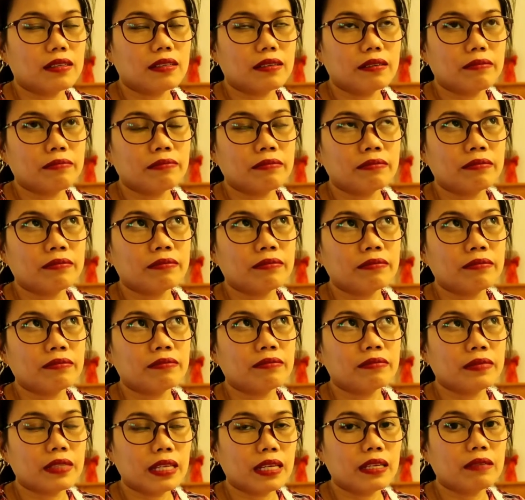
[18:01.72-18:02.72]

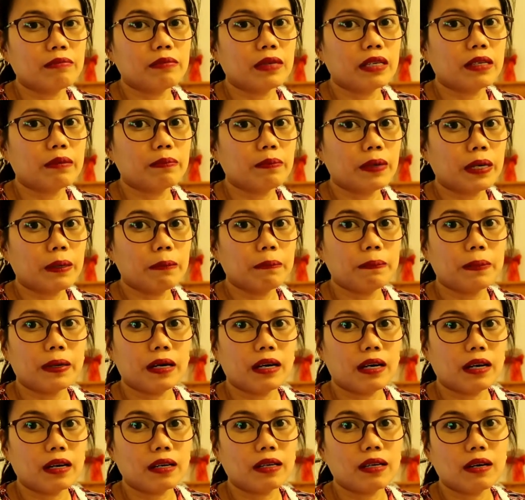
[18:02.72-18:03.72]
then
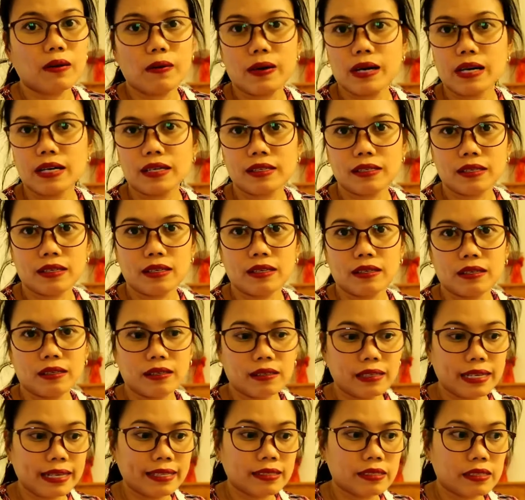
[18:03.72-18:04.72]
magpapagawa ka ng
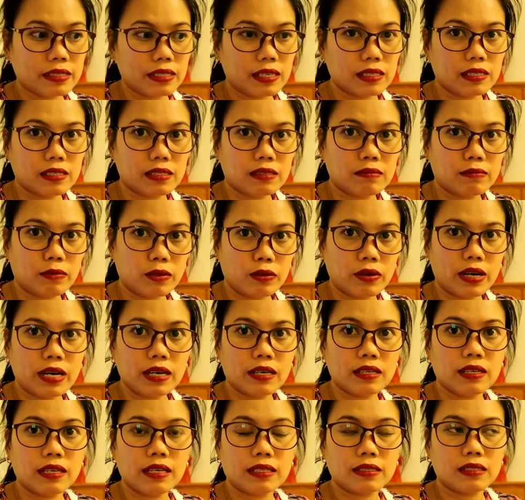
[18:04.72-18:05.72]
lenses mo,
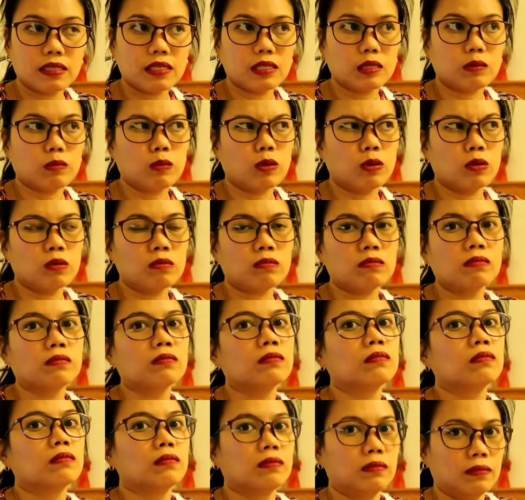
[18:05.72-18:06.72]
eye lenses mo,
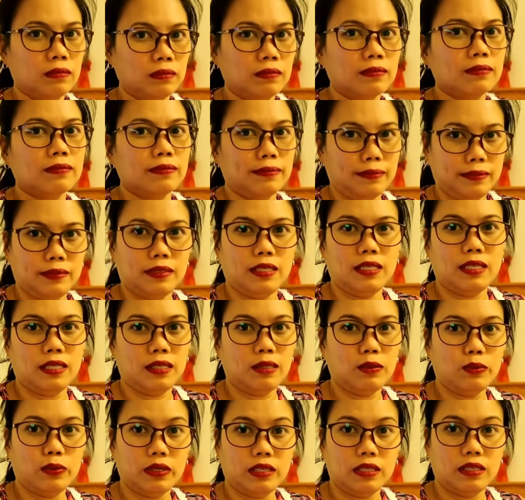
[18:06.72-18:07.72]
it
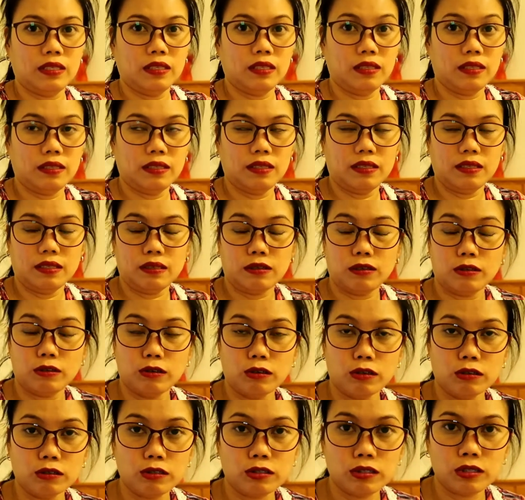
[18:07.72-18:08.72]
will
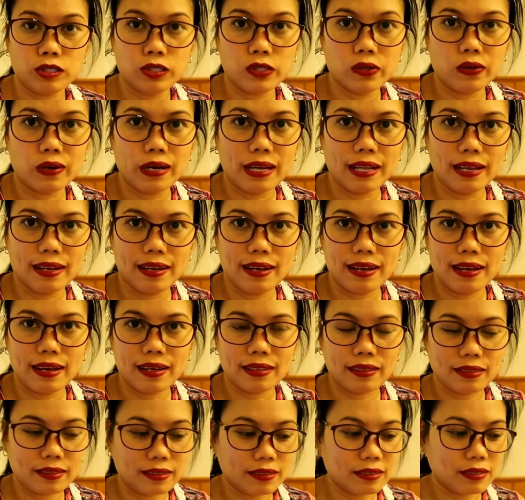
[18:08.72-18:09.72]
cost you a
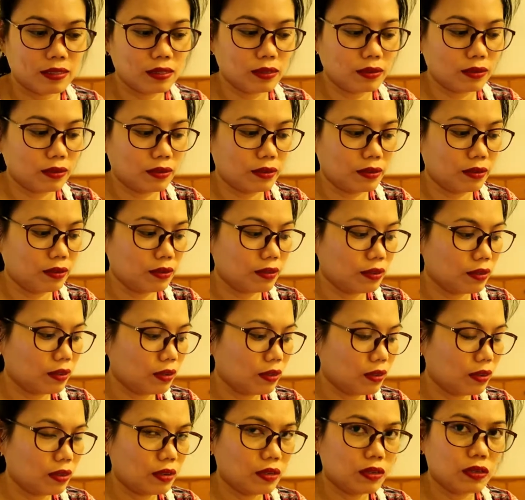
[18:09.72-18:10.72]
lot. So,
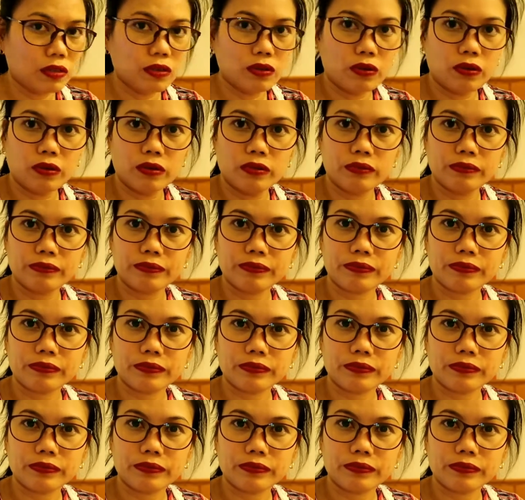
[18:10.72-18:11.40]
yun.